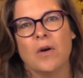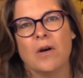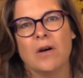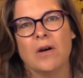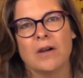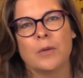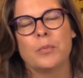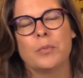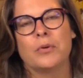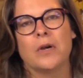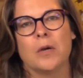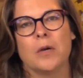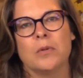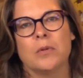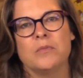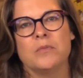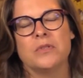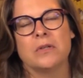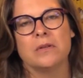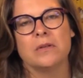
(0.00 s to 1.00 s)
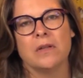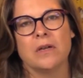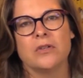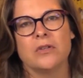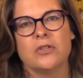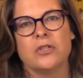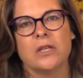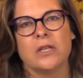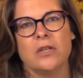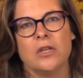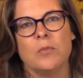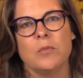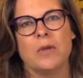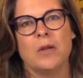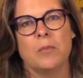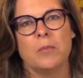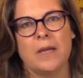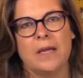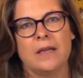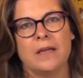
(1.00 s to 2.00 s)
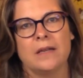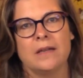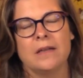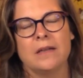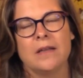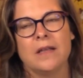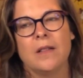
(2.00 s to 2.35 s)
Our problems are largely human made.